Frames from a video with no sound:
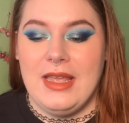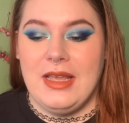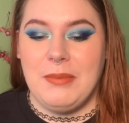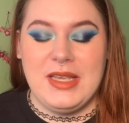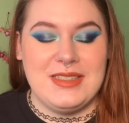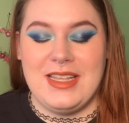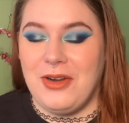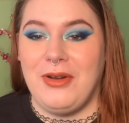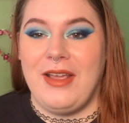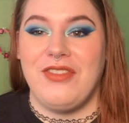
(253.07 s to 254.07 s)
because they
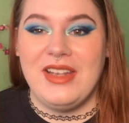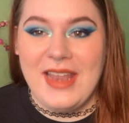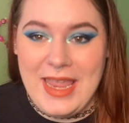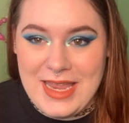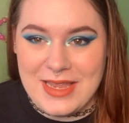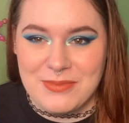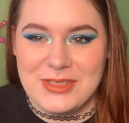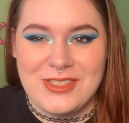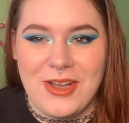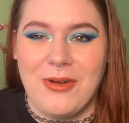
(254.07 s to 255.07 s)
don't have the names.
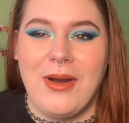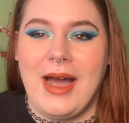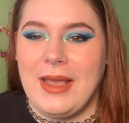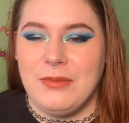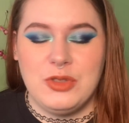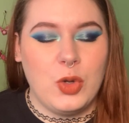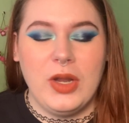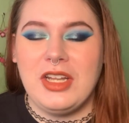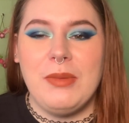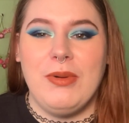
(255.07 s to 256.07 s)
So I
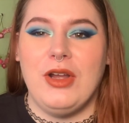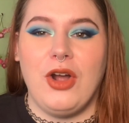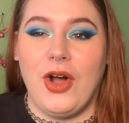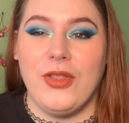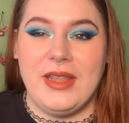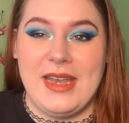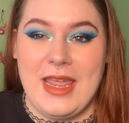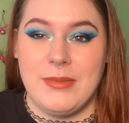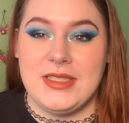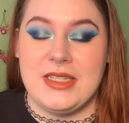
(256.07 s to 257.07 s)
quickly put all the
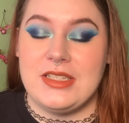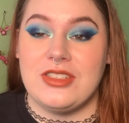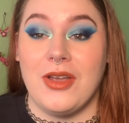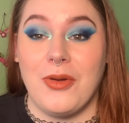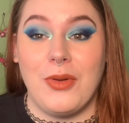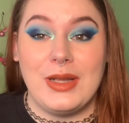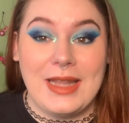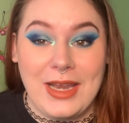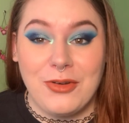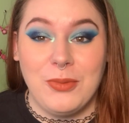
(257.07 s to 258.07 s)
names in so
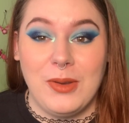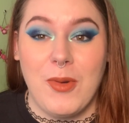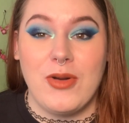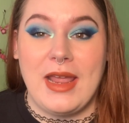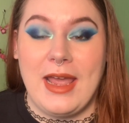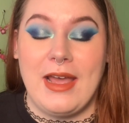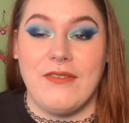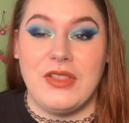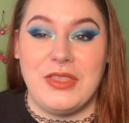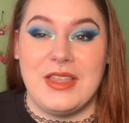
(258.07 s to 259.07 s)
later we won't have
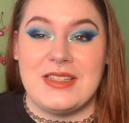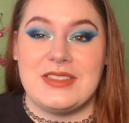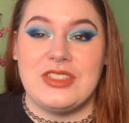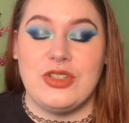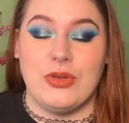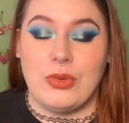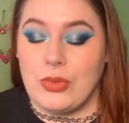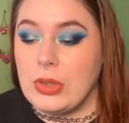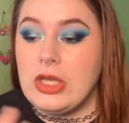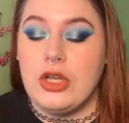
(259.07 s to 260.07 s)
this
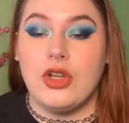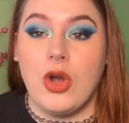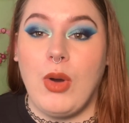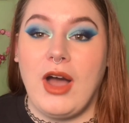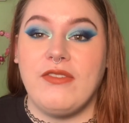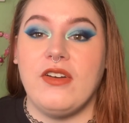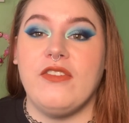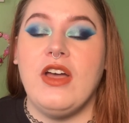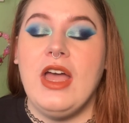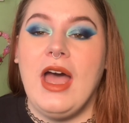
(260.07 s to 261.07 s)
to go off
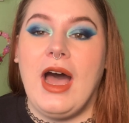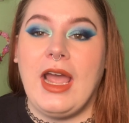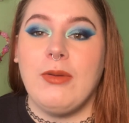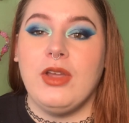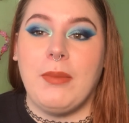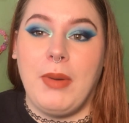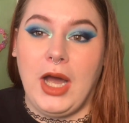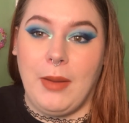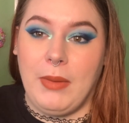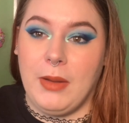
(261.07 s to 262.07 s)
of. I'm going to
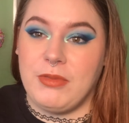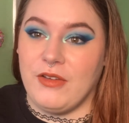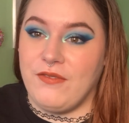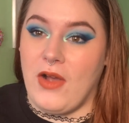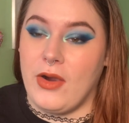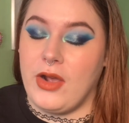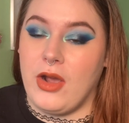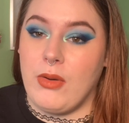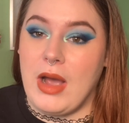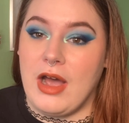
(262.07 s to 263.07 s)
pop up the
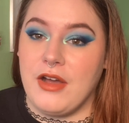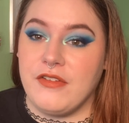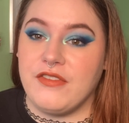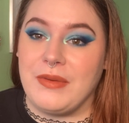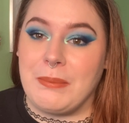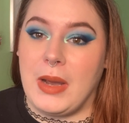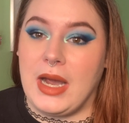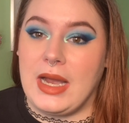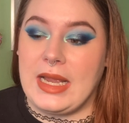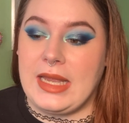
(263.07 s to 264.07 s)
photo of
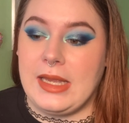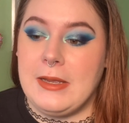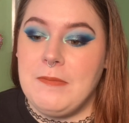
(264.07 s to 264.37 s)
my